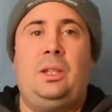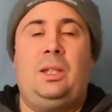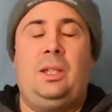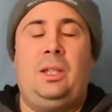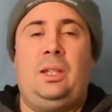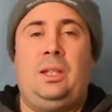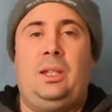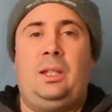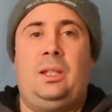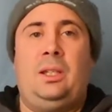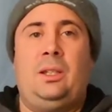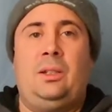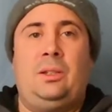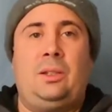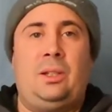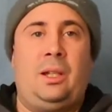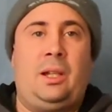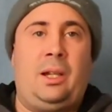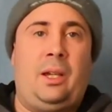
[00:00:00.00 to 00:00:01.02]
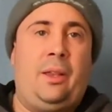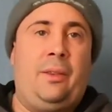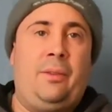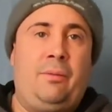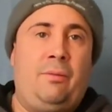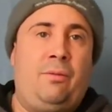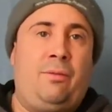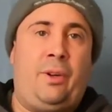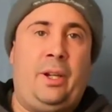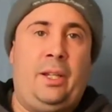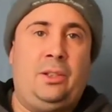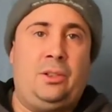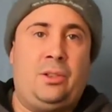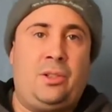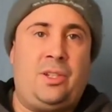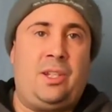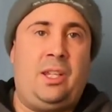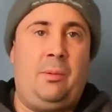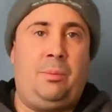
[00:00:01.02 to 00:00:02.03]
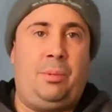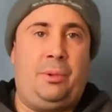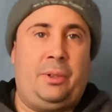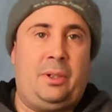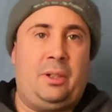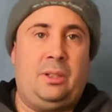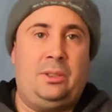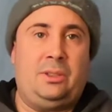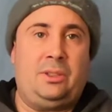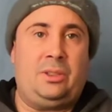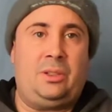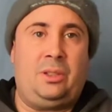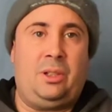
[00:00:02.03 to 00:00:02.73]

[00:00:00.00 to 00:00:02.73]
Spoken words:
and find your staple guns.